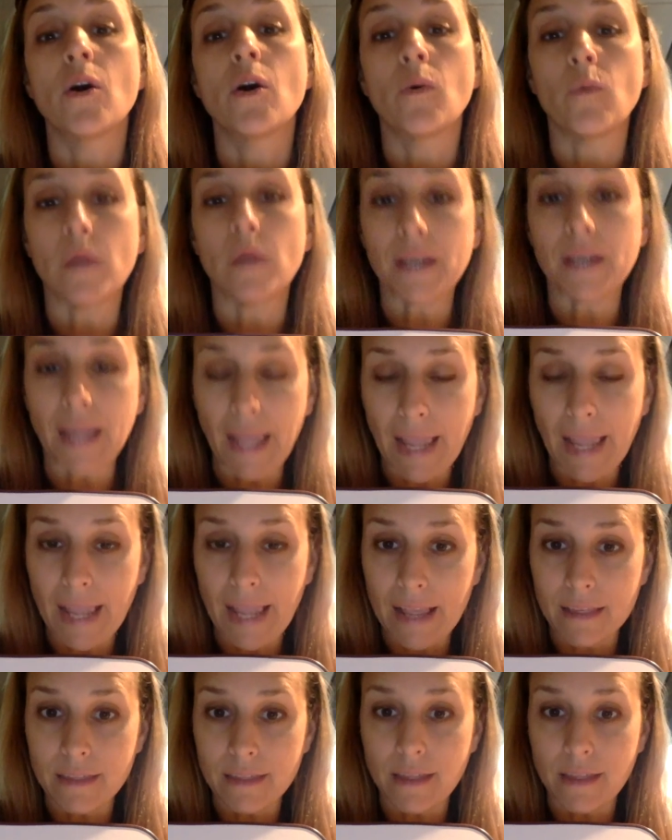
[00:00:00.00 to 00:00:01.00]

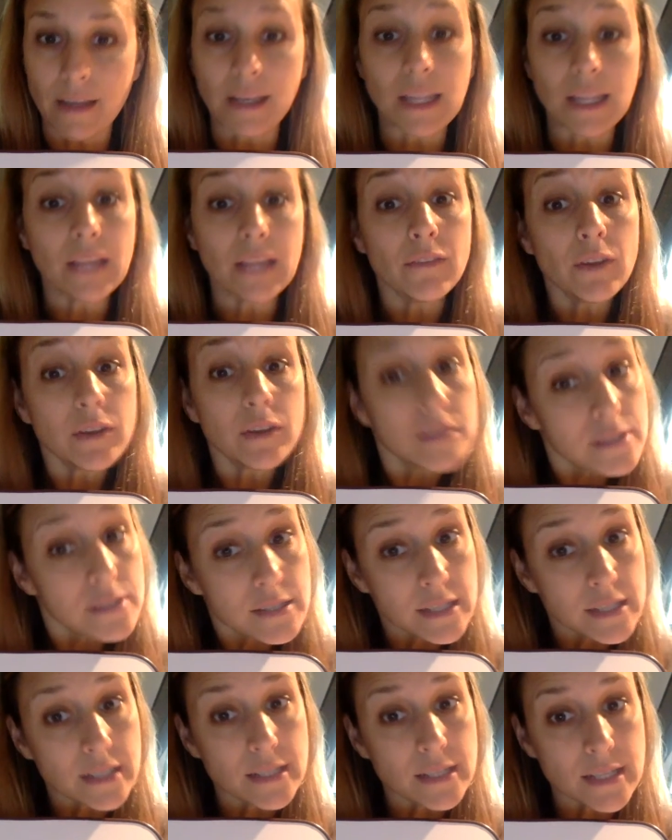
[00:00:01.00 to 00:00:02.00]
1/8, and even
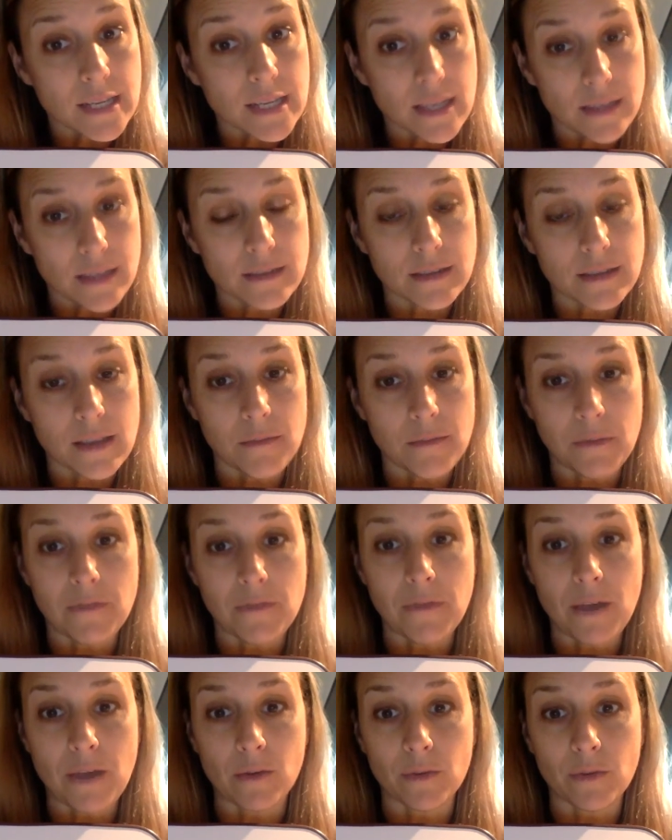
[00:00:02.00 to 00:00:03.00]
16ths can be
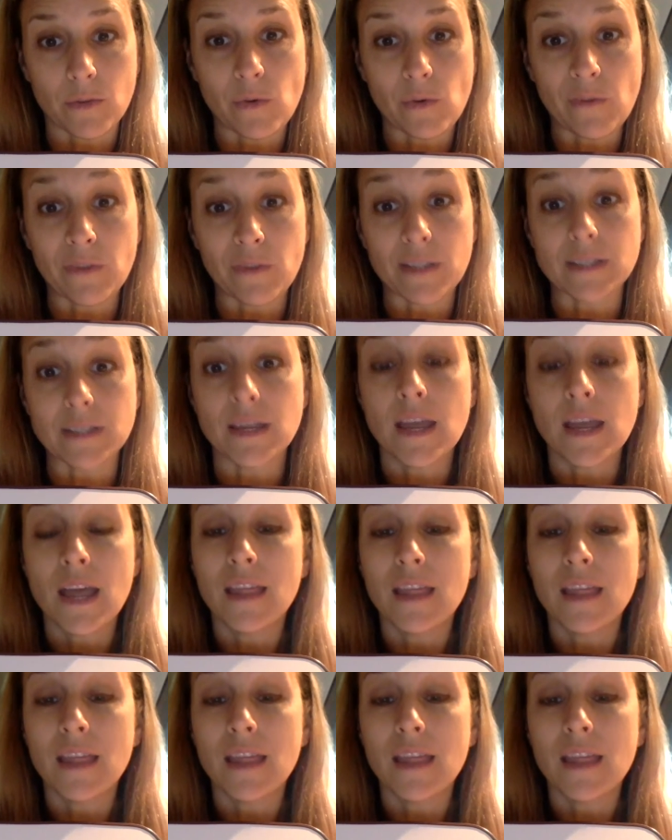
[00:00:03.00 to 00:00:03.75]
found as equivalents.